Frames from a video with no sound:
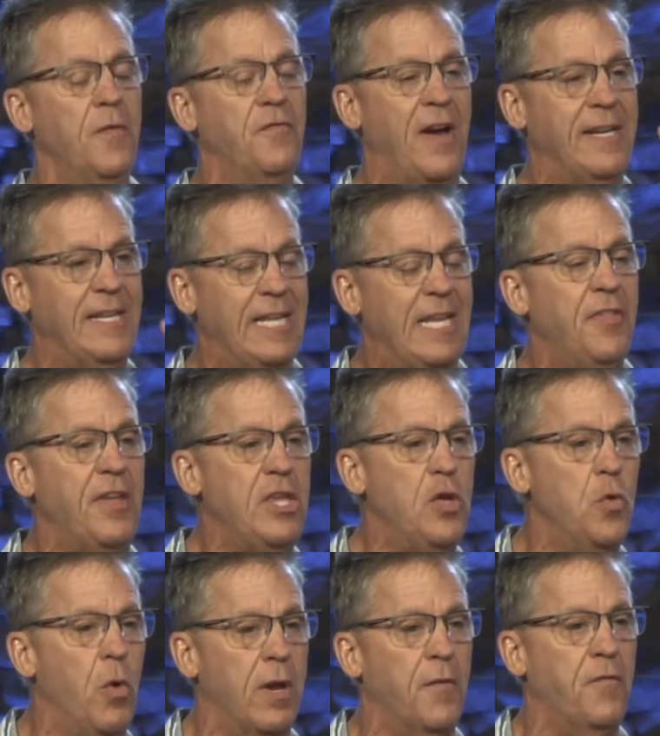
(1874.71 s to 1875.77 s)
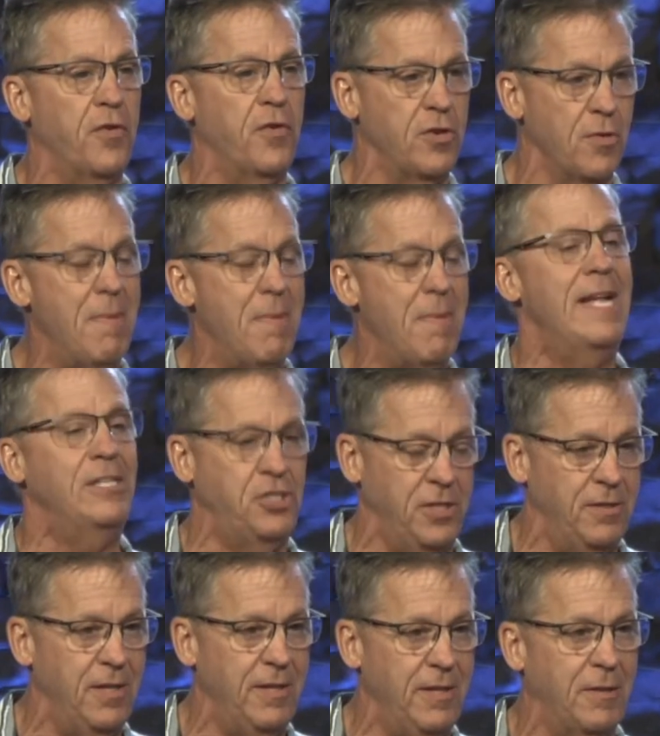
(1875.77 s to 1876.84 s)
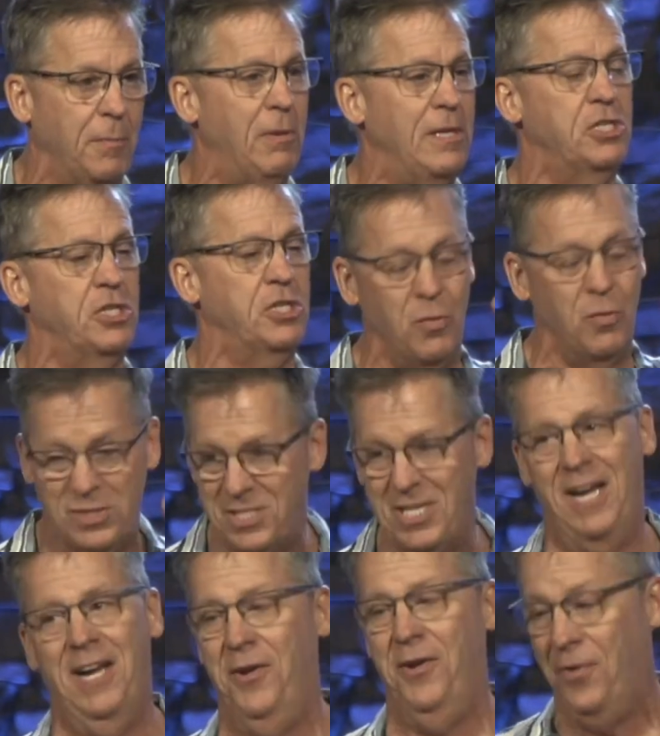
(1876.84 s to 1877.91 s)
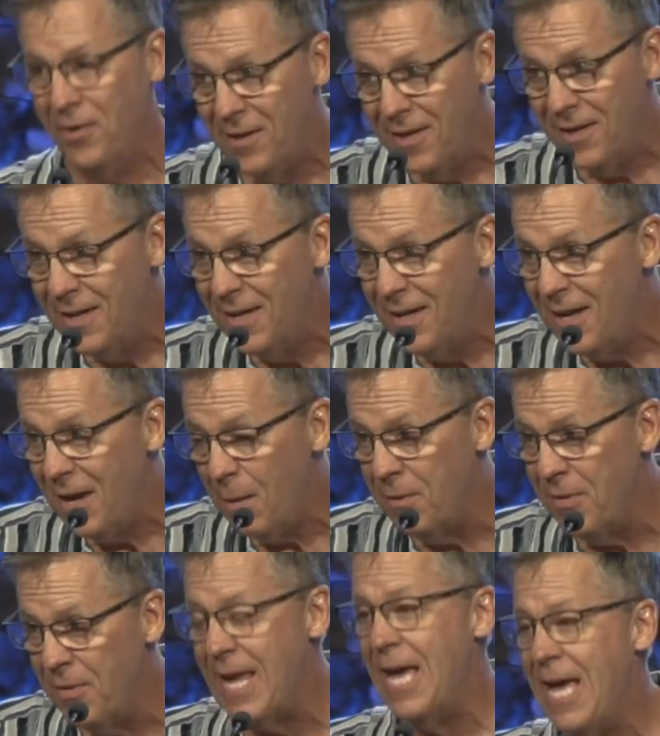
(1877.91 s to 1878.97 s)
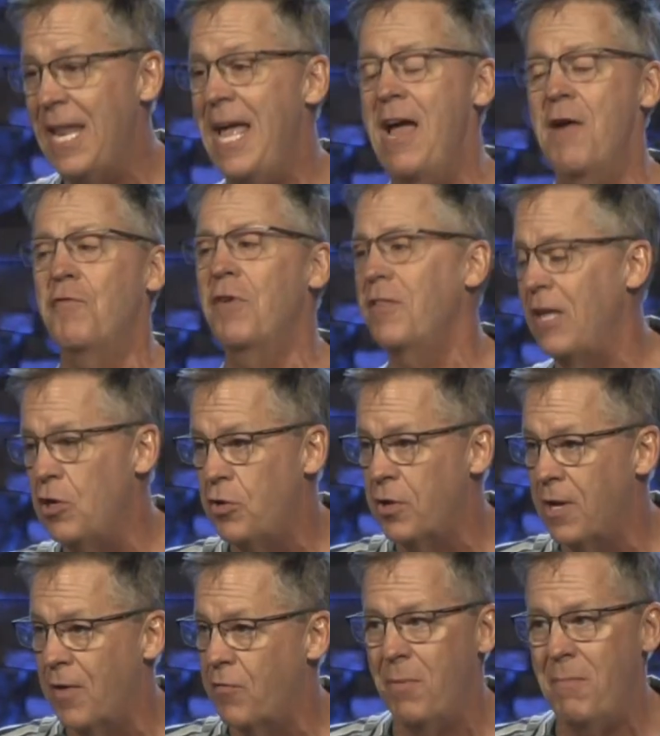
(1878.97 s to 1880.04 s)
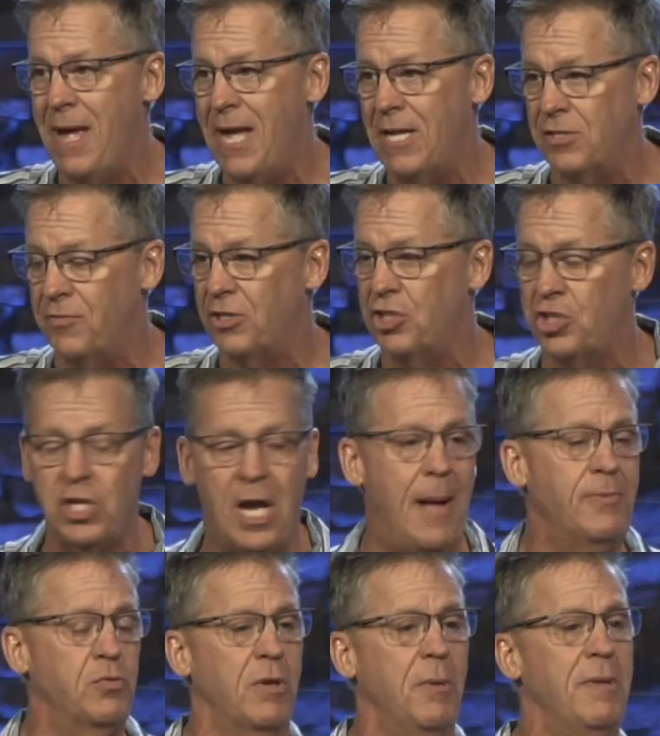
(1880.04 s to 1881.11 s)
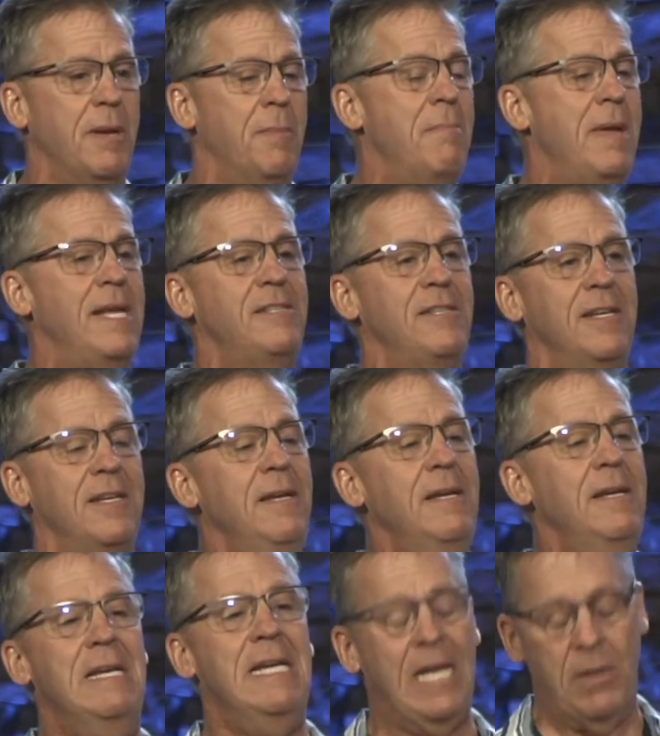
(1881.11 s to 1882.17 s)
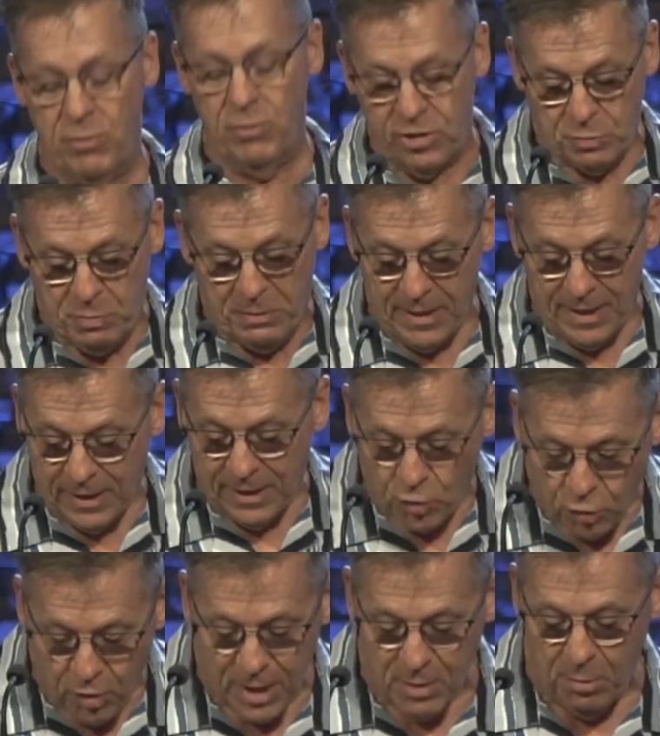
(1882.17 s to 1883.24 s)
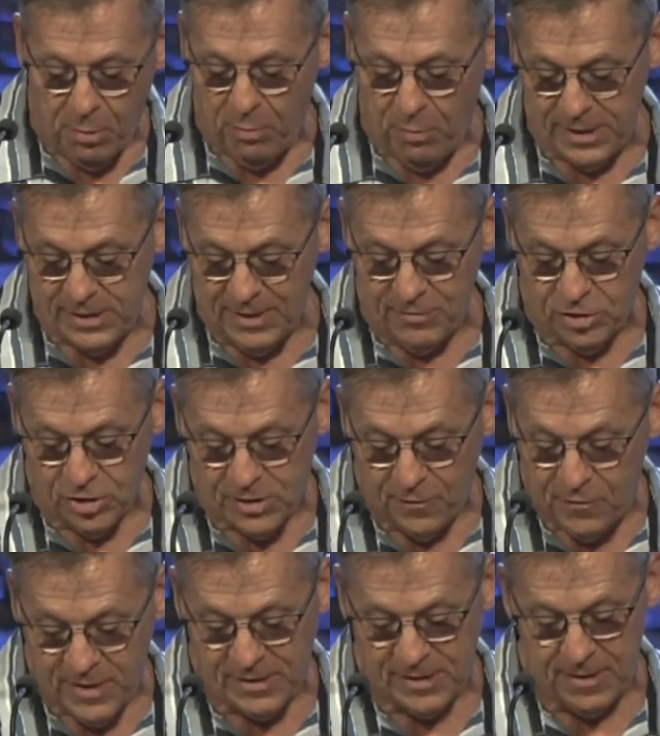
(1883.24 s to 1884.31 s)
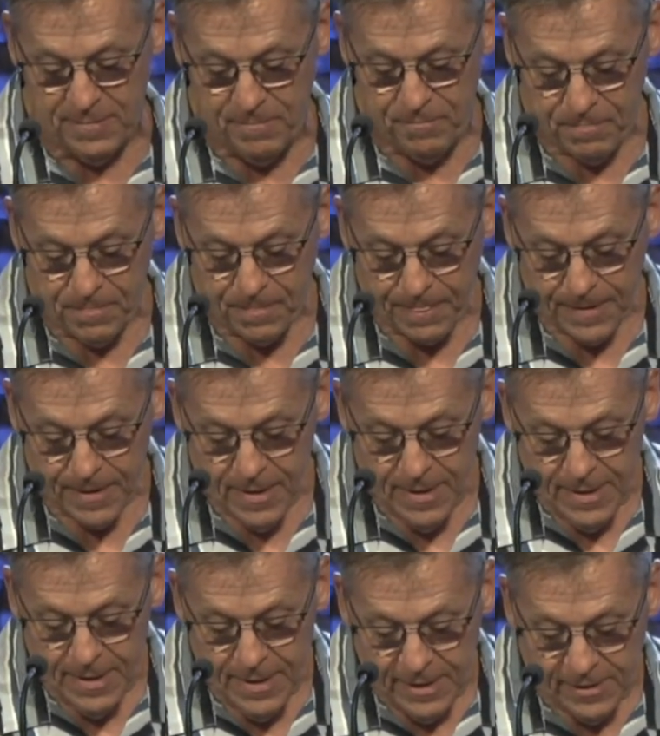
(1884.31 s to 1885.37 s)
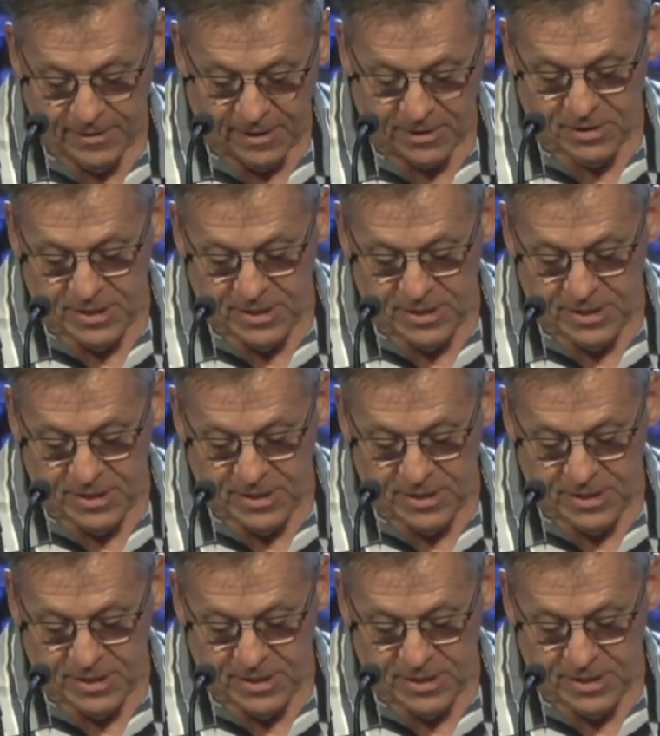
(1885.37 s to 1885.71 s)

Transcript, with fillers: and find anything you wanted for your mansion, the place to go was Tyre. I mean, they had everything you could ever imagine. The shops would have been amazing. It would have just been an incredible place, even just to visit. He says,